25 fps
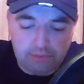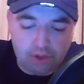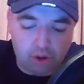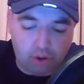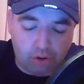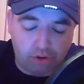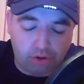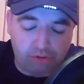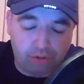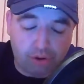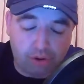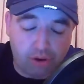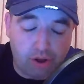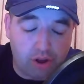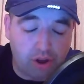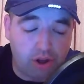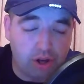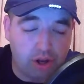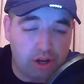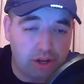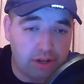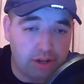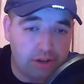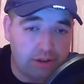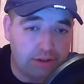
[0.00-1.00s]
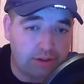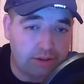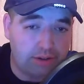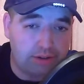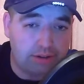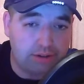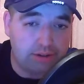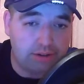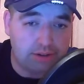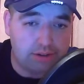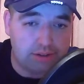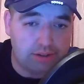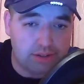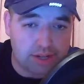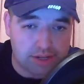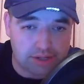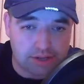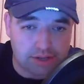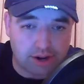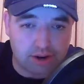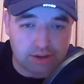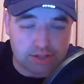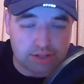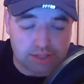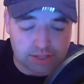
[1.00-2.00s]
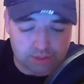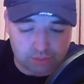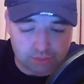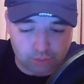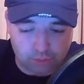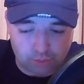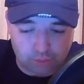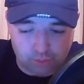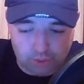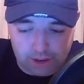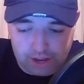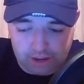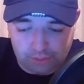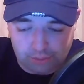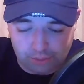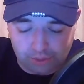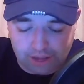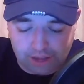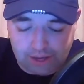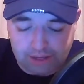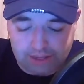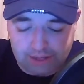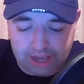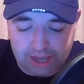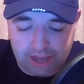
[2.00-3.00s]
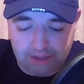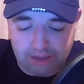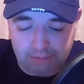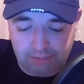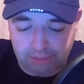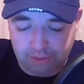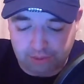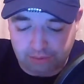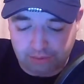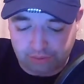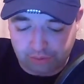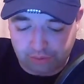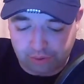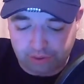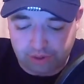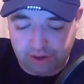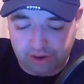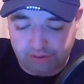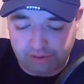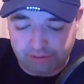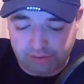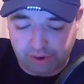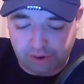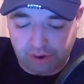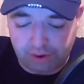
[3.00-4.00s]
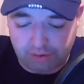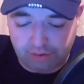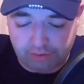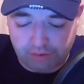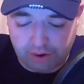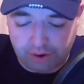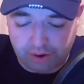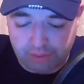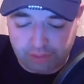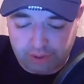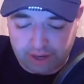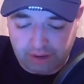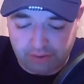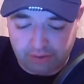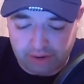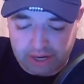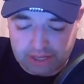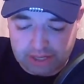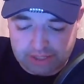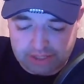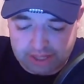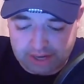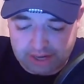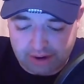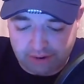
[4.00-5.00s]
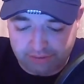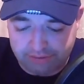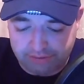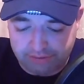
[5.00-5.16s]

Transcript: overall, this horse is well capable of running a very, very big race here.